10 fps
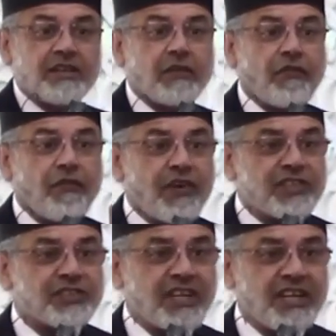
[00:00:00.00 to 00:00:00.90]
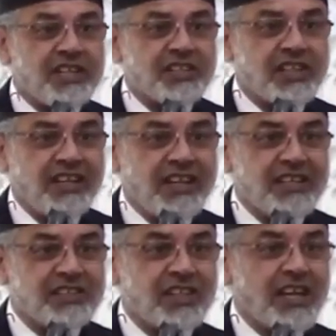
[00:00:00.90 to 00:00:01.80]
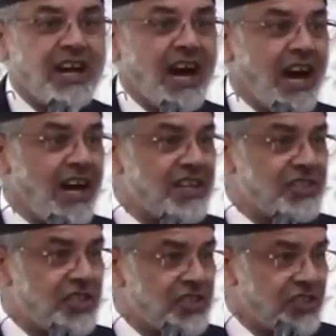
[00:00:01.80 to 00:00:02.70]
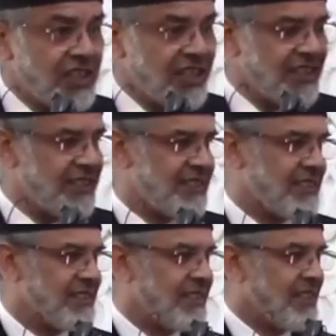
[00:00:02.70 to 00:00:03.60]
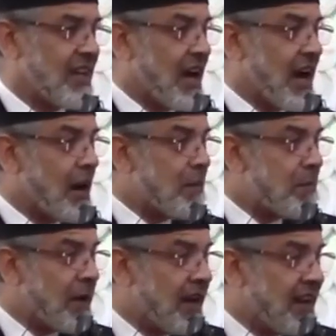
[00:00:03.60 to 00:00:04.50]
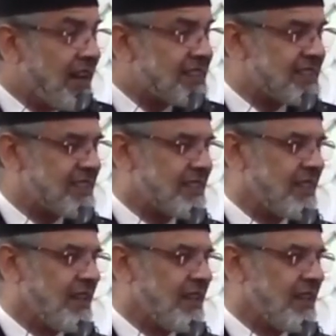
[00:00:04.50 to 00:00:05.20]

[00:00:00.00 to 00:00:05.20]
the first condition is ajizi, humbleness.